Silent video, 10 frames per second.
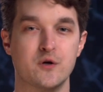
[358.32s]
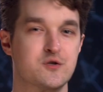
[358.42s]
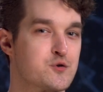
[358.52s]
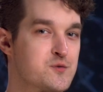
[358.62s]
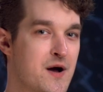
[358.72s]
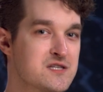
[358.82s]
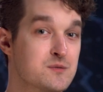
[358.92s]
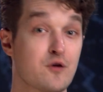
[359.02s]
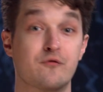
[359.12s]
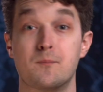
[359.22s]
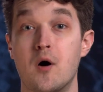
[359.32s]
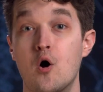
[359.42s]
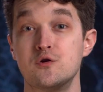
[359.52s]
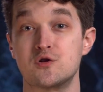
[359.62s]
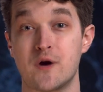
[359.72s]
which is responsible for
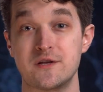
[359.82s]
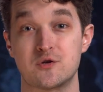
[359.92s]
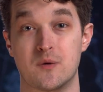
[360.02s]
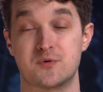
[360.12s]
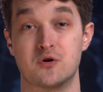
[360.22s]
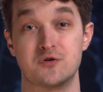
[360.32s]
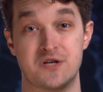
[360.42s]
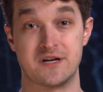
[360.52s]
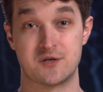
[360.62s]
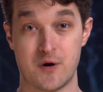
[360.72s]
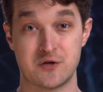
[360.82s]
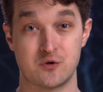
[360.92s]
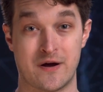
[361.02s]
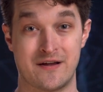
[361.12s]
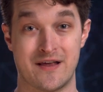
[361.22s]
post-transcriptional gene
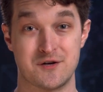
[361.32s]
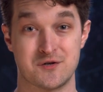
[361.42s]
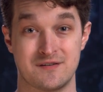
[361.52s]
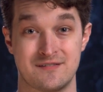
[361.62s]
expression regulation.